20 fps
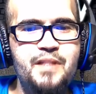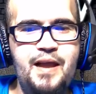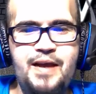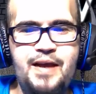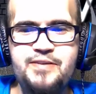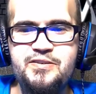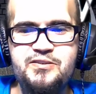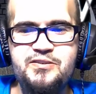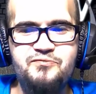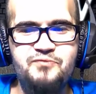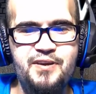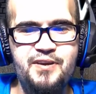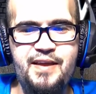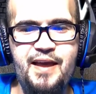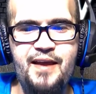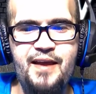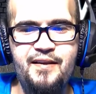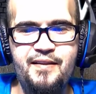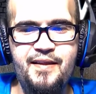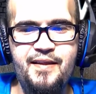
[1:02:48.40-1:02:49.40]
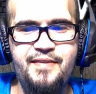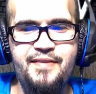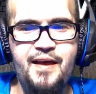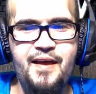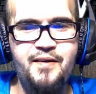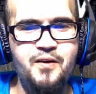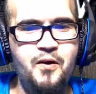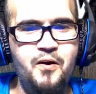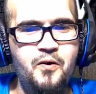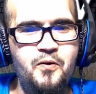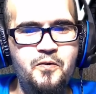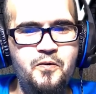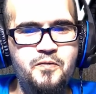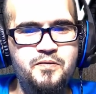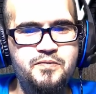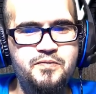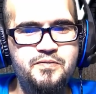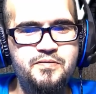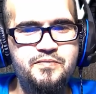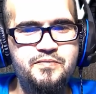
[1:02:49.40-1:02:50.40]
just really had to let that go.
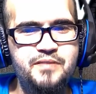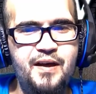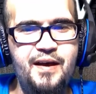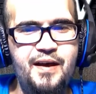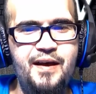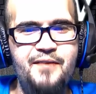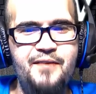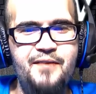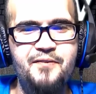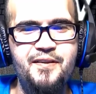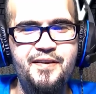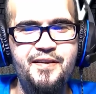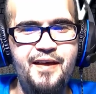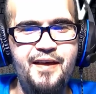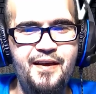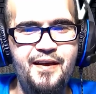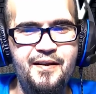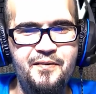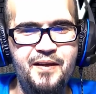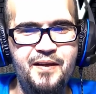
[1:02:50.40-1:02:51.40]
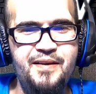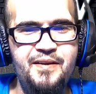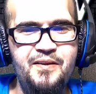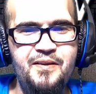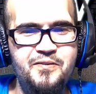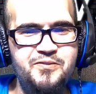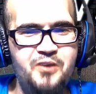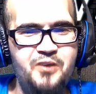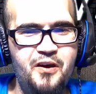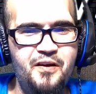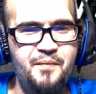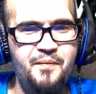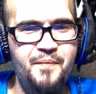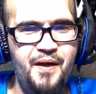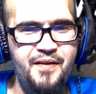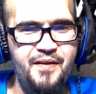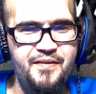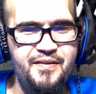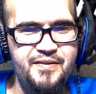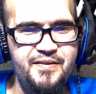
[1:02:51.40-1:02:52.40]
I really had to, talk
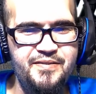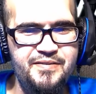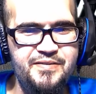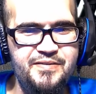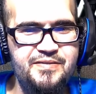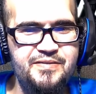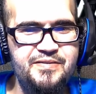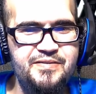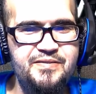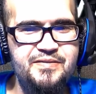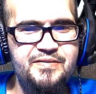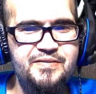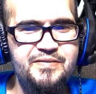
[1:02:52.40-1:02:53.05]
about this